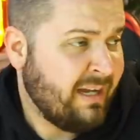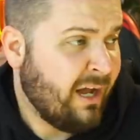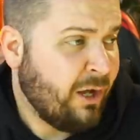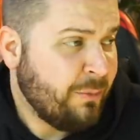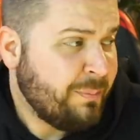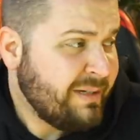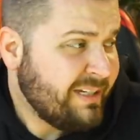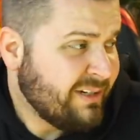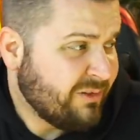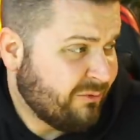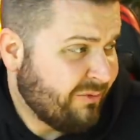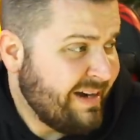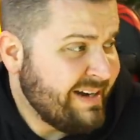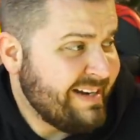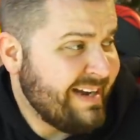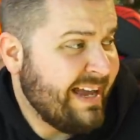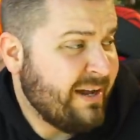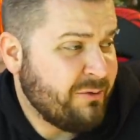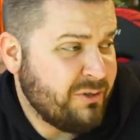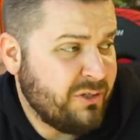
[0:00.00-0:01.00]
Albeit right
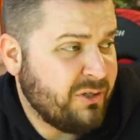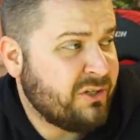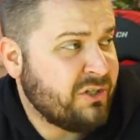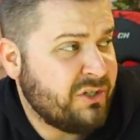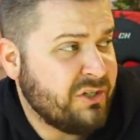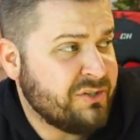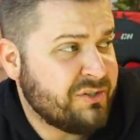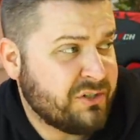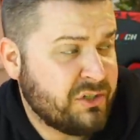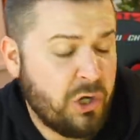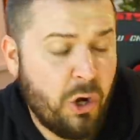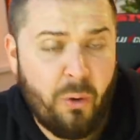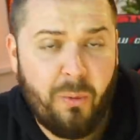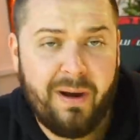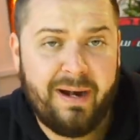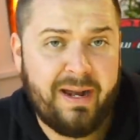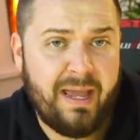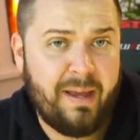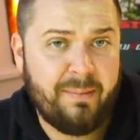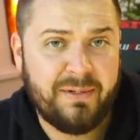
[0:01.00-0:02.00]
now you could just go
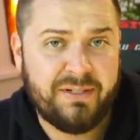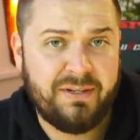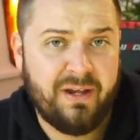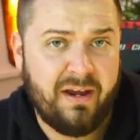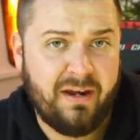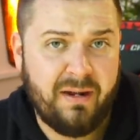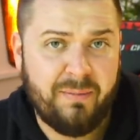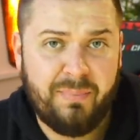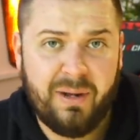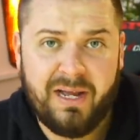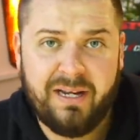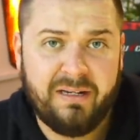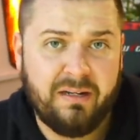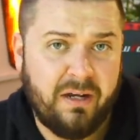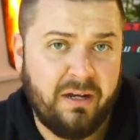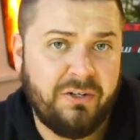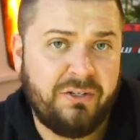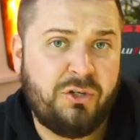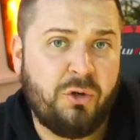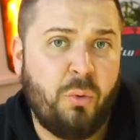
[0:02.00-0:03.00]
on Amazon and buy
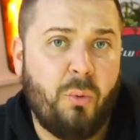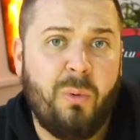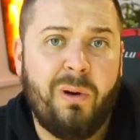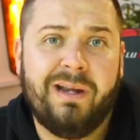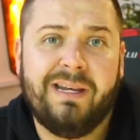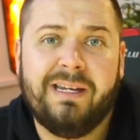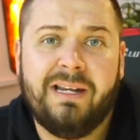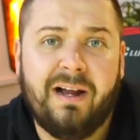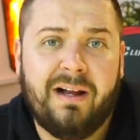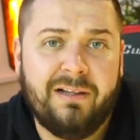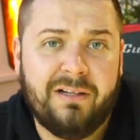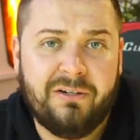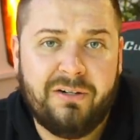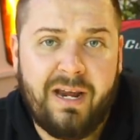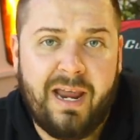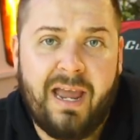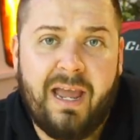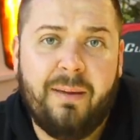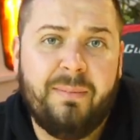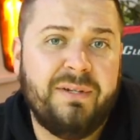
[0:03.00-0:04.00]
a twenty dollar
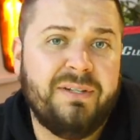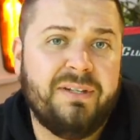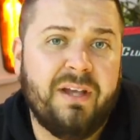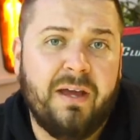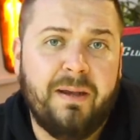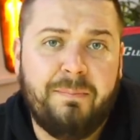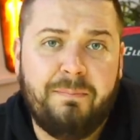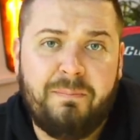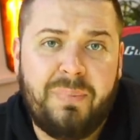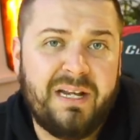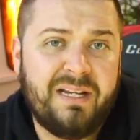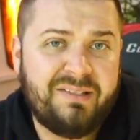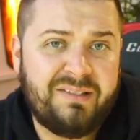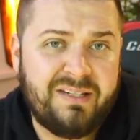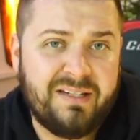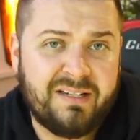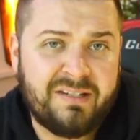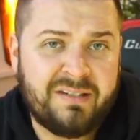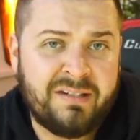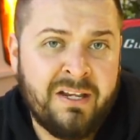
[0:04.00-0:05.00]
Amazon
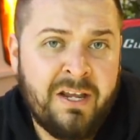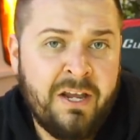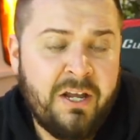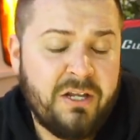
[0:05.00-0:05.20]
Basics